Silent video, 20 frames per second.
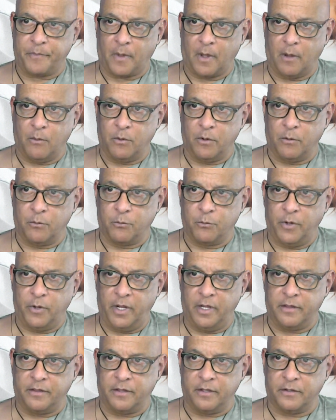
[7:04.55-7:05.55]
I want to
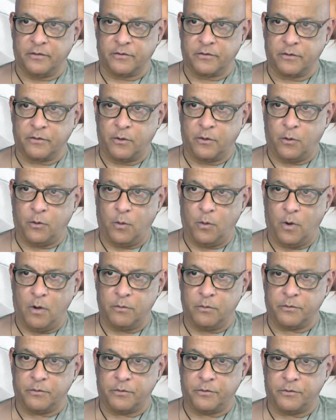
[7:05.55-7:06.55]
read this
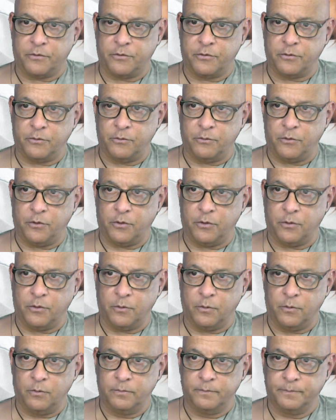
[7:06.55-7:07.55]
quote to
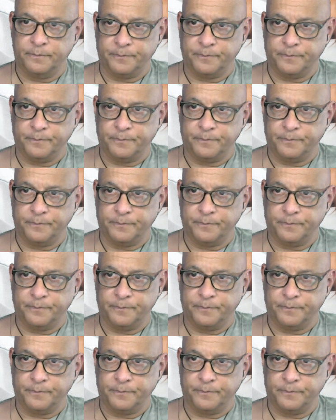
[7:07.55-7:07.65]
you.